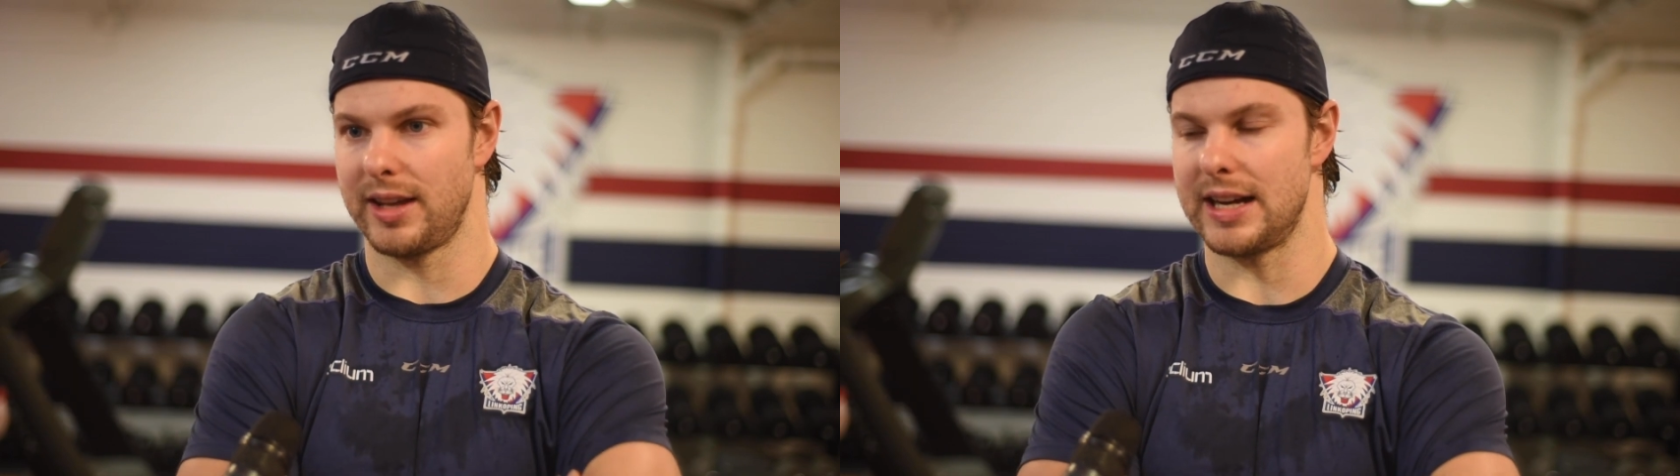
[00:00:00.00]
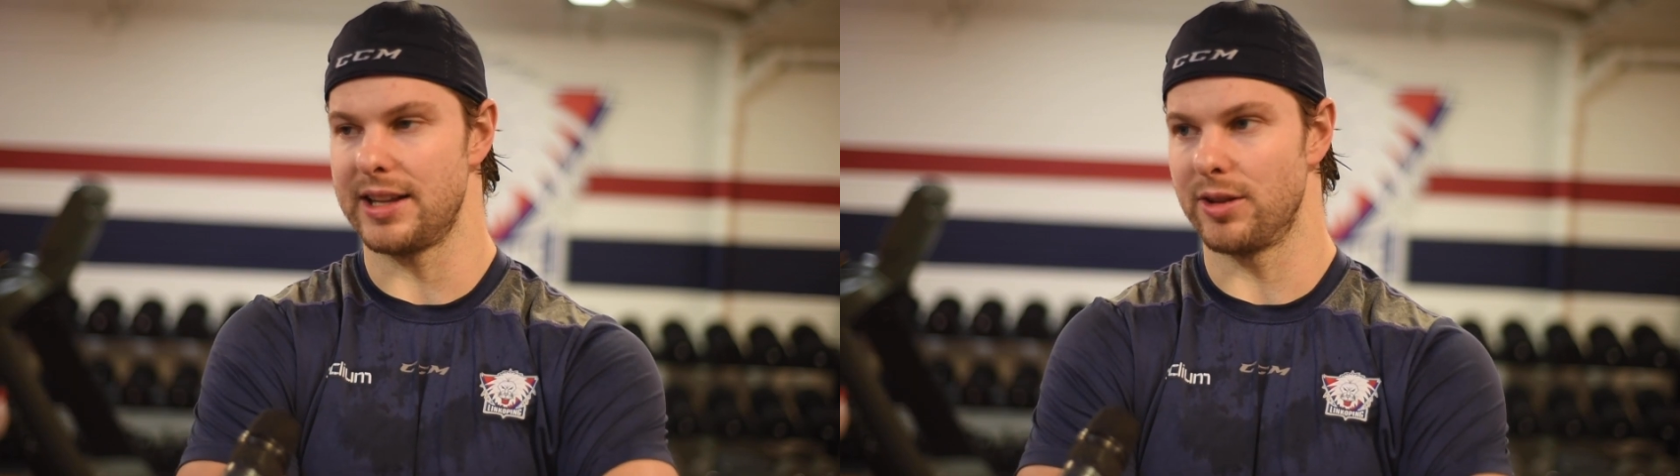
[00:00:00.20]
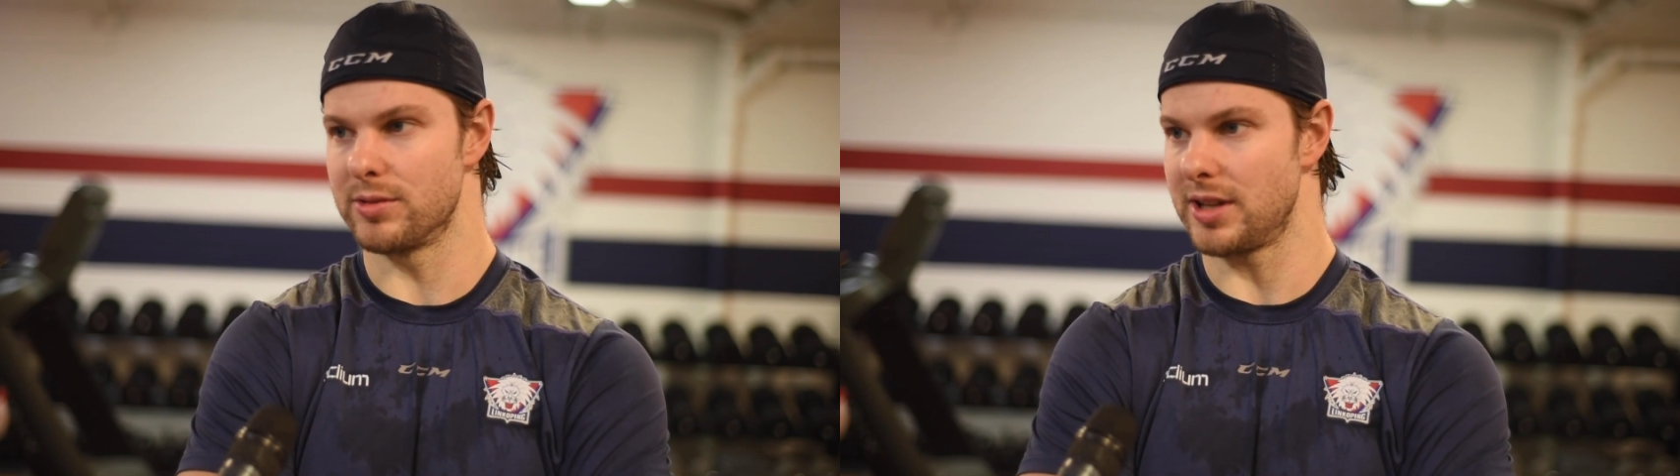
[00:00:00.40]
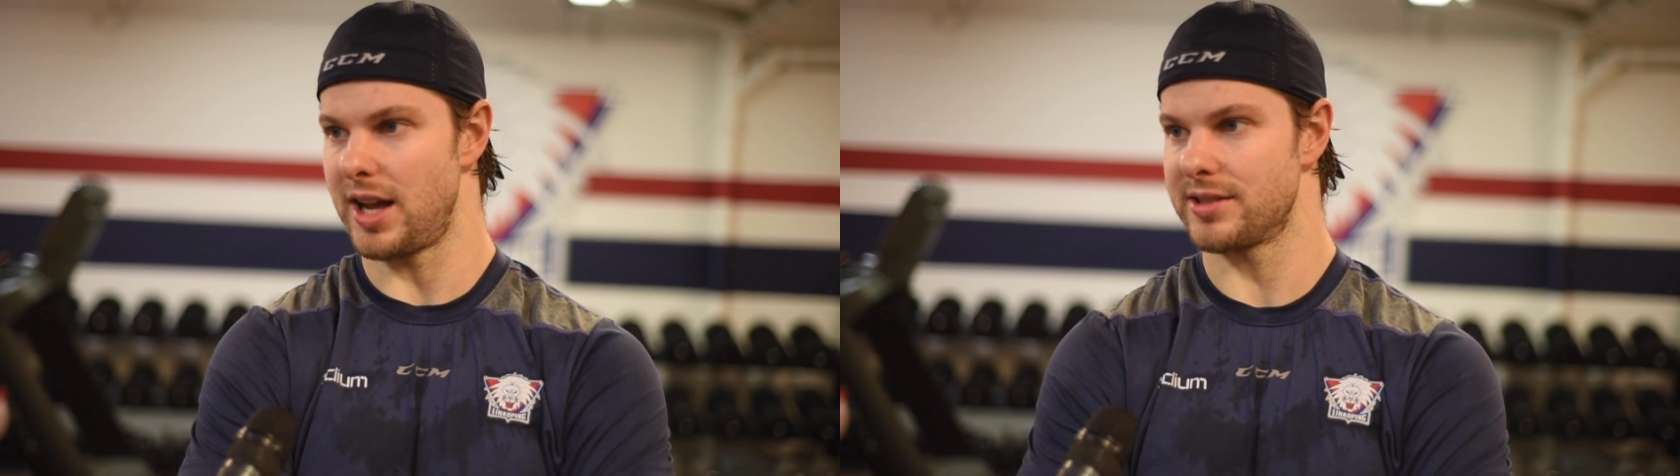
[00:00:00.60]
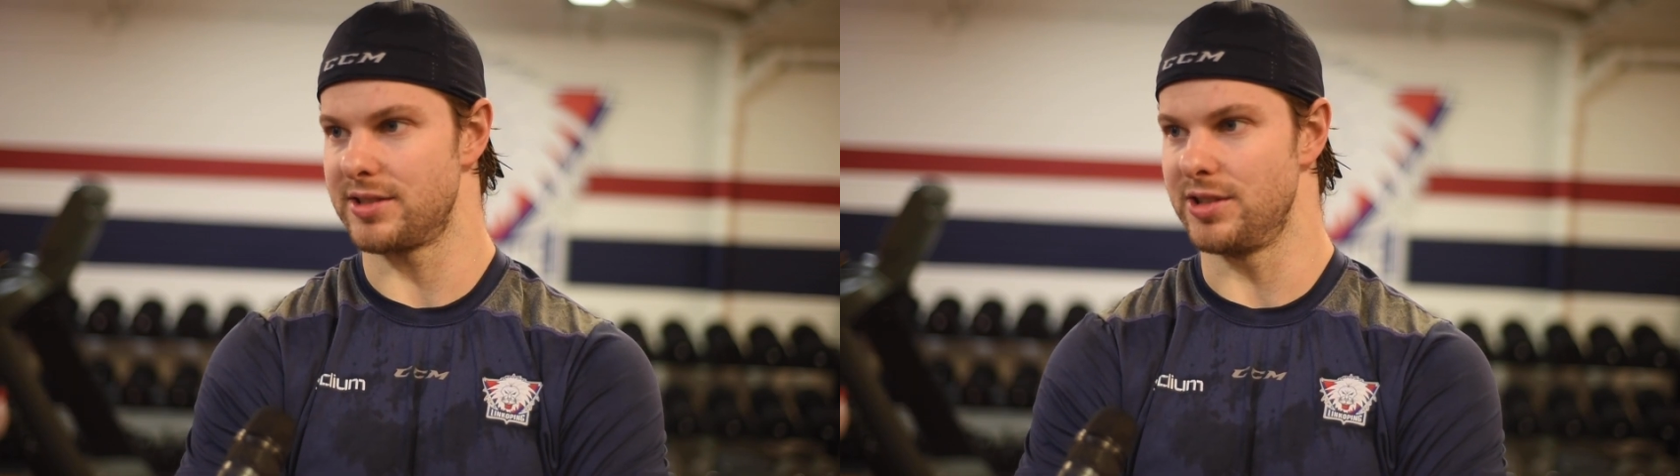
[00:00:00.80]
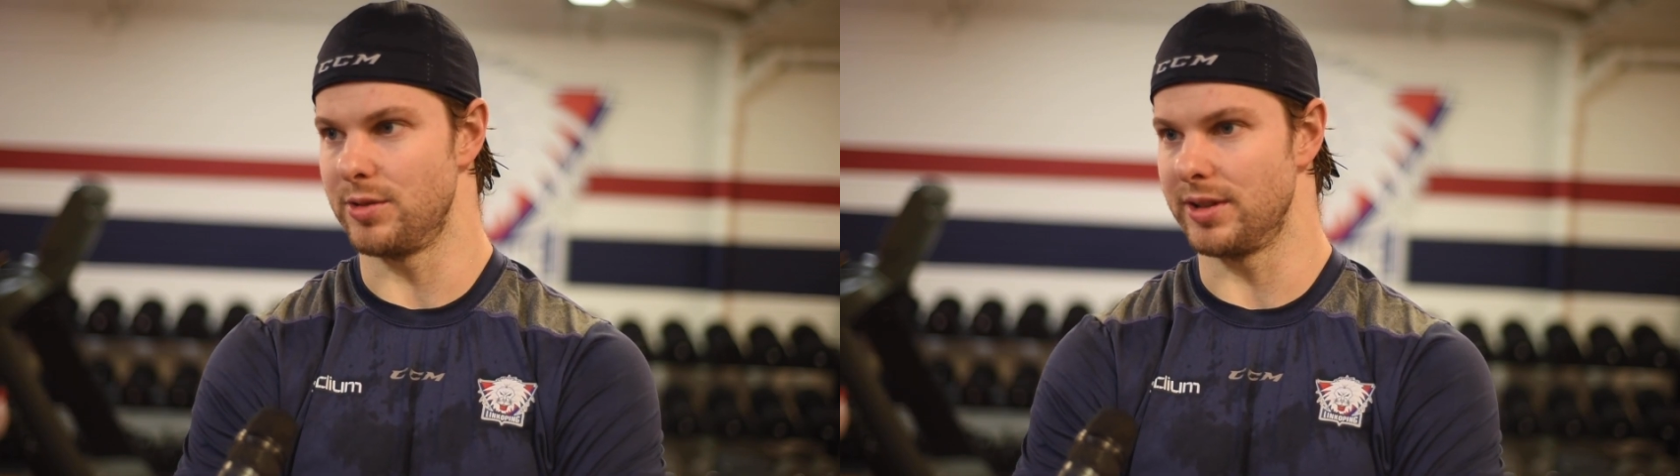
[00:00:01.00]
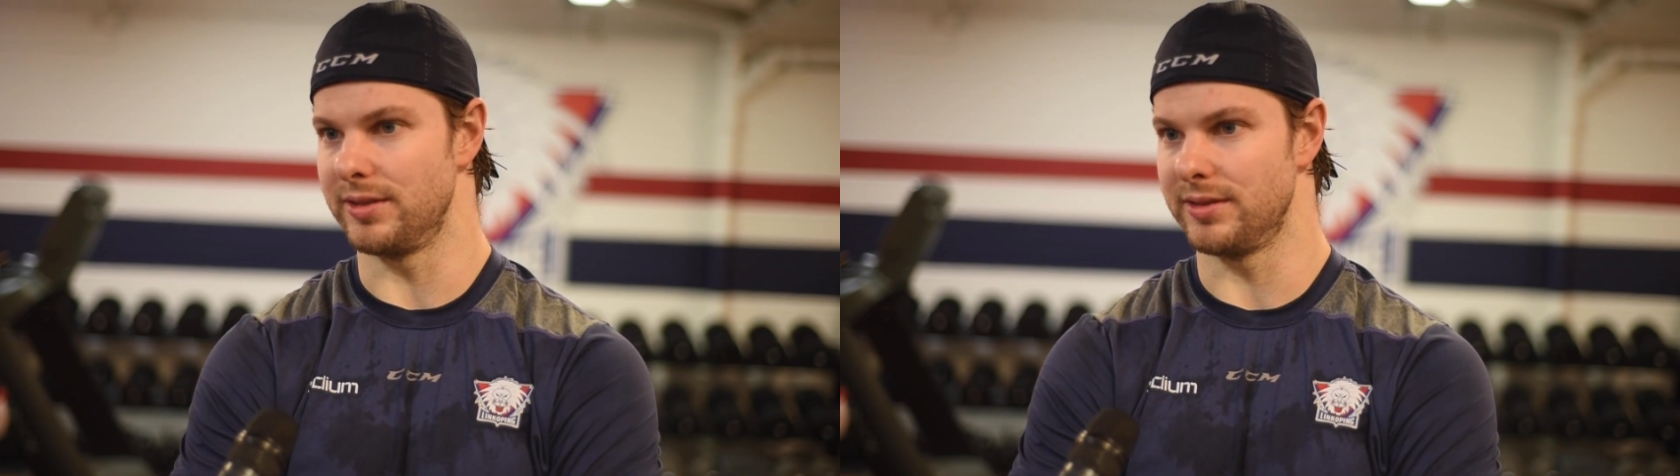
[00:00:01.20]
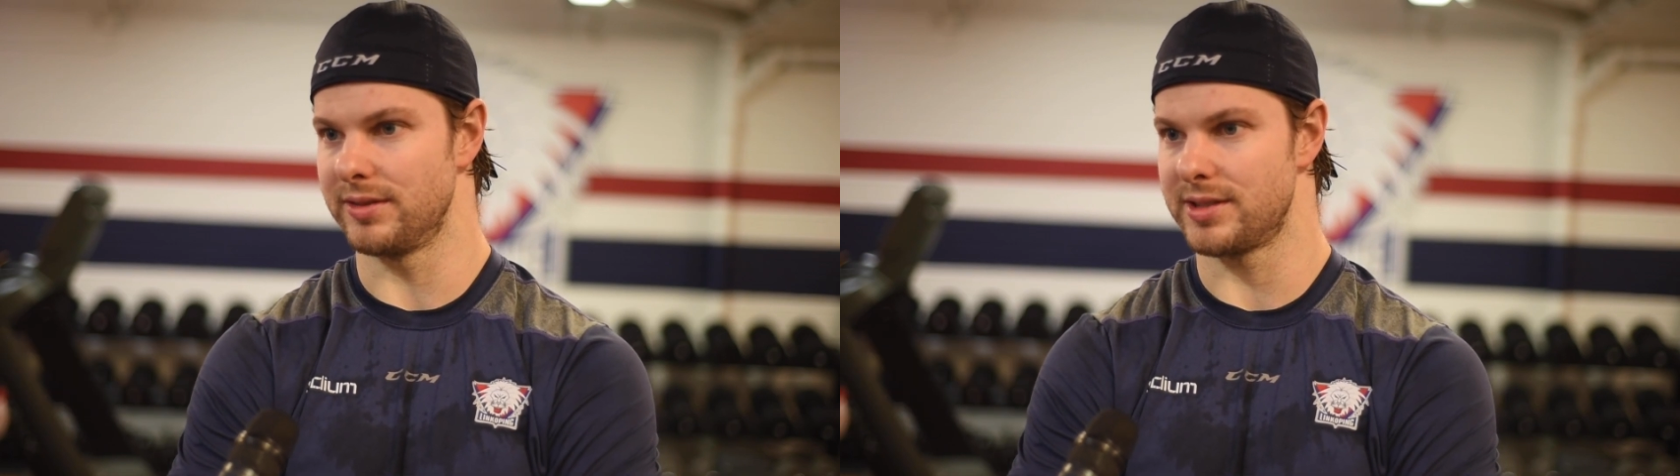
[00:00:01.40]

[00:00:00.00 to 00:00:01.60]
any of those losses you can